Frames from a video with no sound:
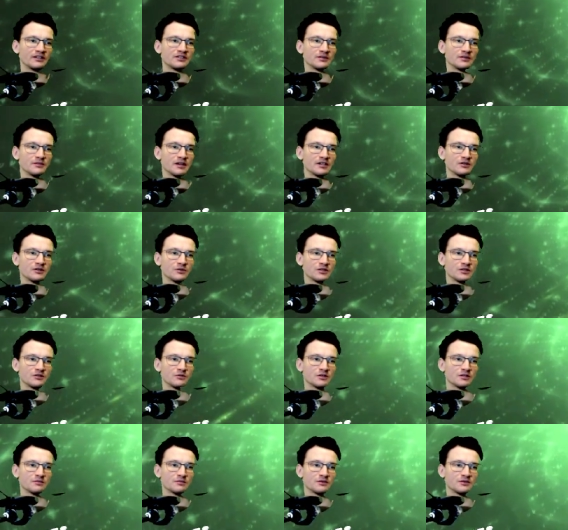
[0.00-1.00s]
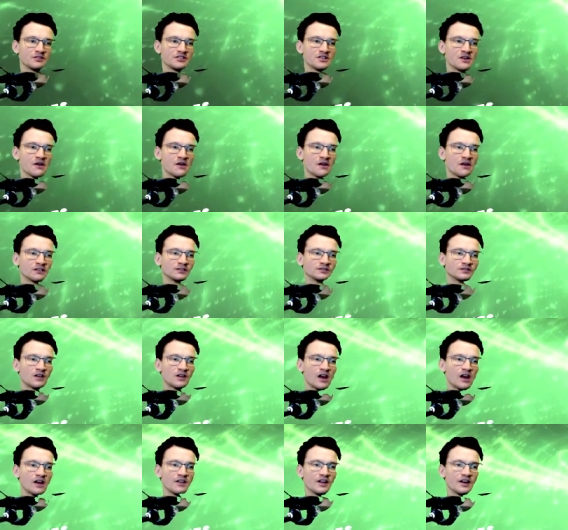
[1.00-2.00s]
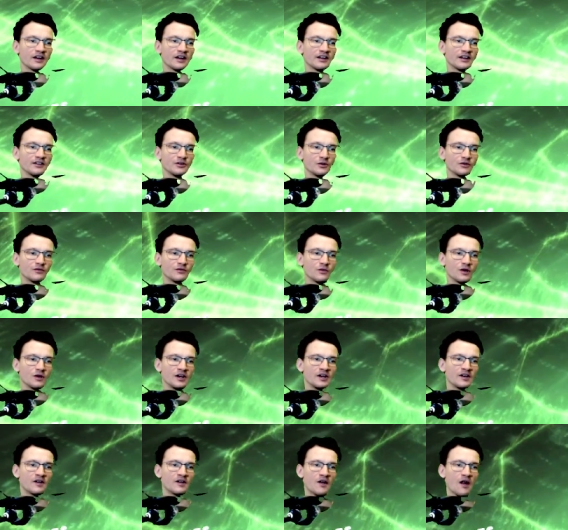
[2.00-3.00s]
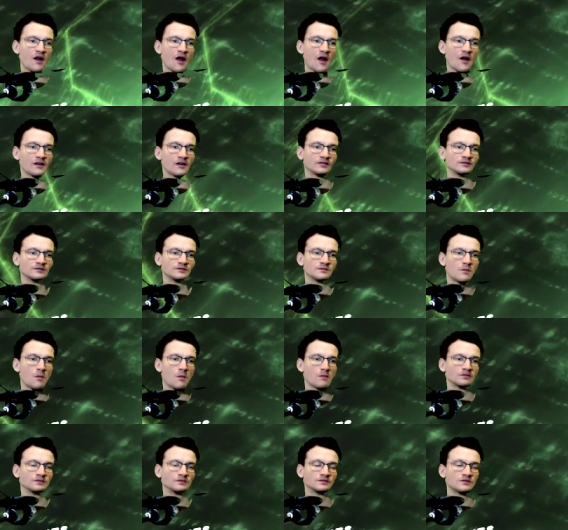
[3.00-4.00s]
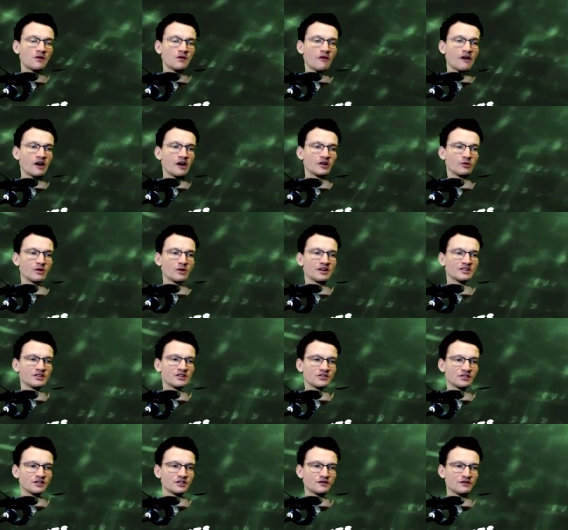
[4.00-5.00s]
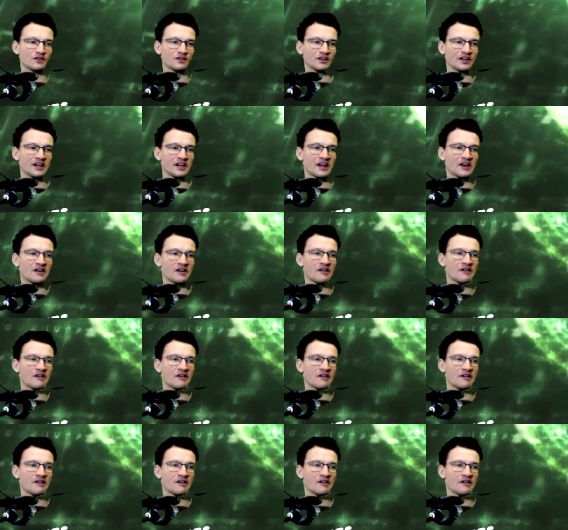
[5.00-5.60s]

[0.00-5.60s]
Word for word: to my Twitch whispers, and then I can do it for you. Otherwise, I'll just forget.